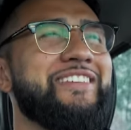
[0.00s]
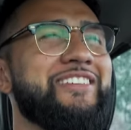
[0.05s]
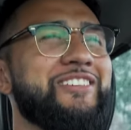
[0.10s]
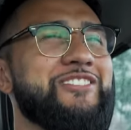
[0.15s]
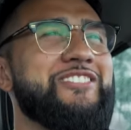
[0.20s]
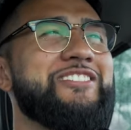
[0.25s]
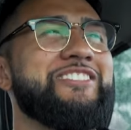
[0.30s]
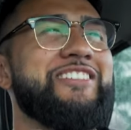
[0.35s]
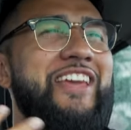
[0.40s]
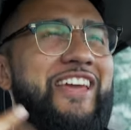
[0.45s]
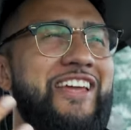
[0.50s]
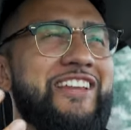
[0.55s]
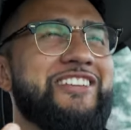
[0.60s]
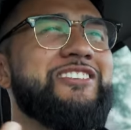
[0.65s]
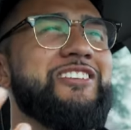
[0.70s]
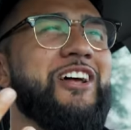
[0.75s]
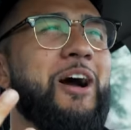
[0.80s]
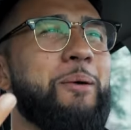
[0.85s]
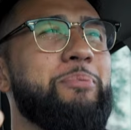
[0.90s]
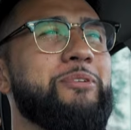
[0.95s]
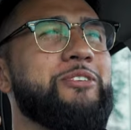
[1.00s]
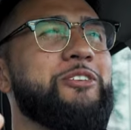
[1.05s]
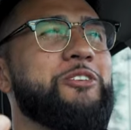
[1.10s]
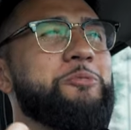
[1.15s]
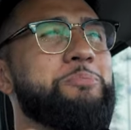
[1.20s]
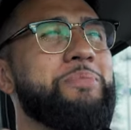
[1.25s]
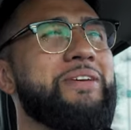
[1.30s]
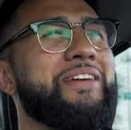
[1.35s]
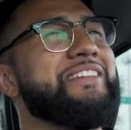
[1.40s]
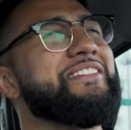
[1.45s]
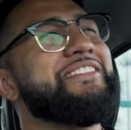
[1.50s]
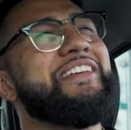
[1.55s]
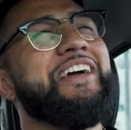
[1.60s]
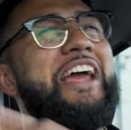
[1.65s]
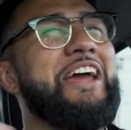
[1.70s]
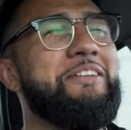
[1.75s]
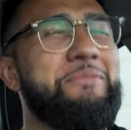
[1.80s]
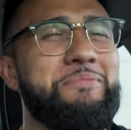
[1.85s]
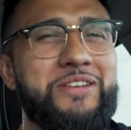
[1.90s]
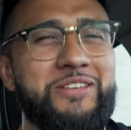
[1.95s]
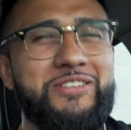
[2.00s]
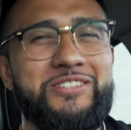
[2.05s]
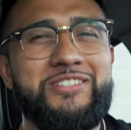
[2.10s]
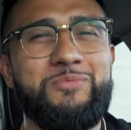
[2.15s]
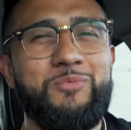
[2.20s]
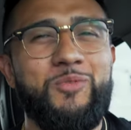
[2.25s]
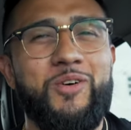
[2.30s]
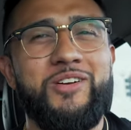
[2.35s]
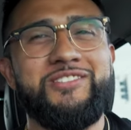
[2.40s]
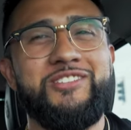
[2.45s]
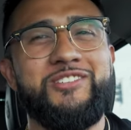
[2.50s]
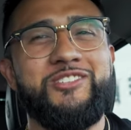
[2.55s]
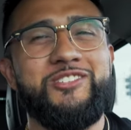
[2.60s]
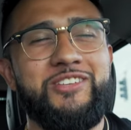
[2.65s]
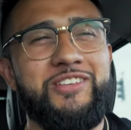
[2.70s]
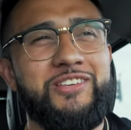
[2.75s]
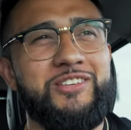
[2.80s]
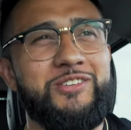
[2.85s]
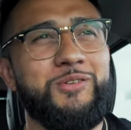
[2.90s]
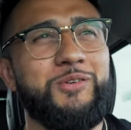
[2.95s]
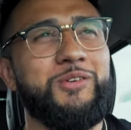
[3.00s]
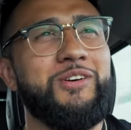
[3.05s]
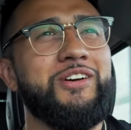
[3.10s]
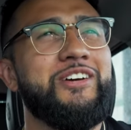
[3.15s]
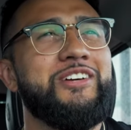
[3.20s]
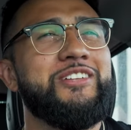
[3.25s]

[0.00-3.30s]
you know, change it up a little bit because not everybody just wants to see you